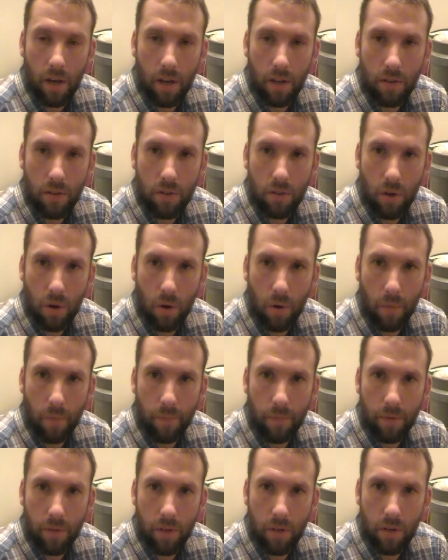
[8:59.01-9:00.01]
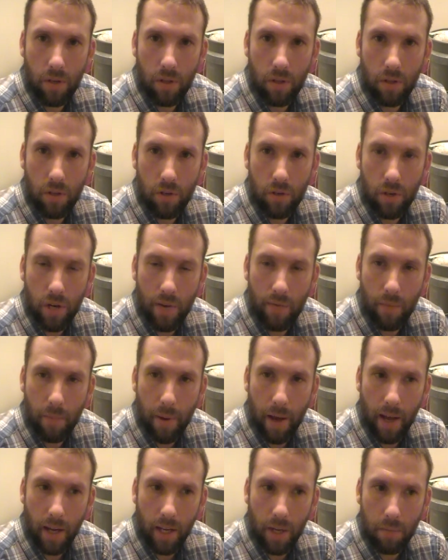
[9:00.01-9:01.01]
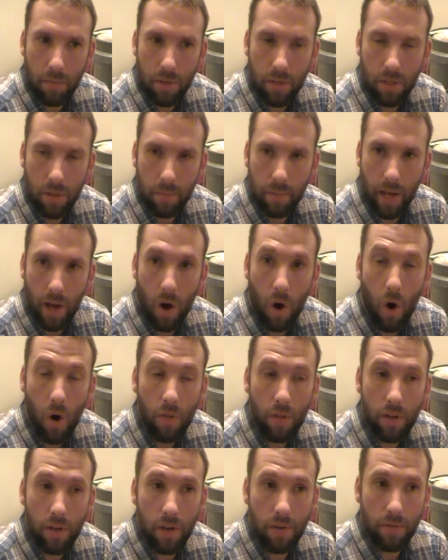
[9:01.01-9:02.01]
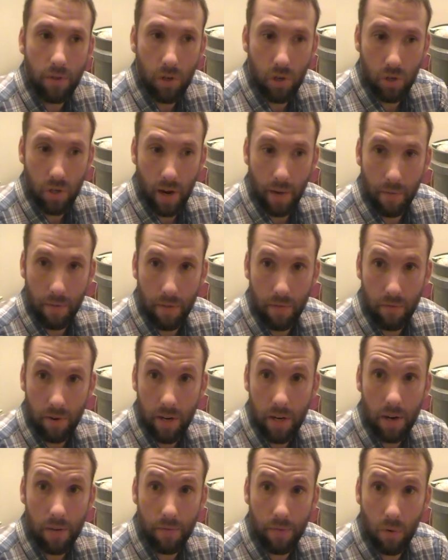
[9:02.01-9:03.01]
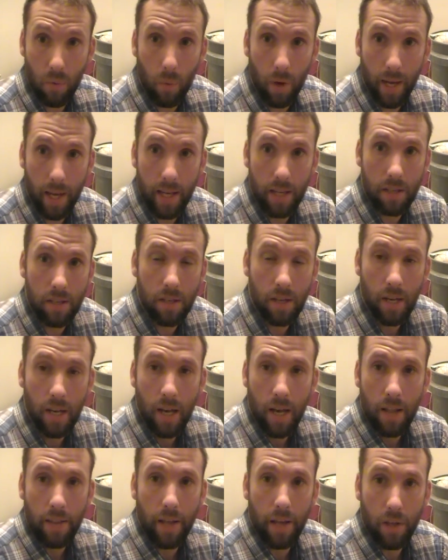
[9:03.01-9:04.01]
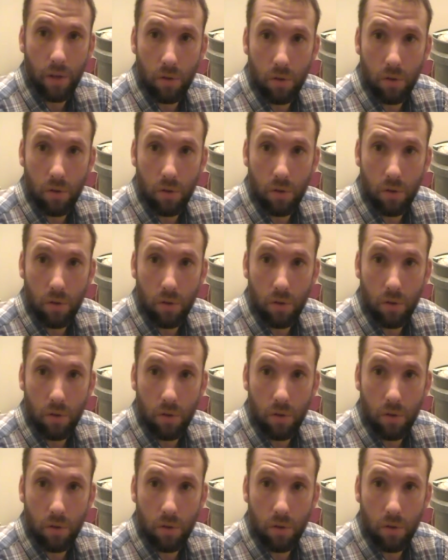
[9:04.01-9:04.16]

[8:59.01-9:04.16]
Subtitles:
So you should have a backup system. Now, you should have 3 different ways that you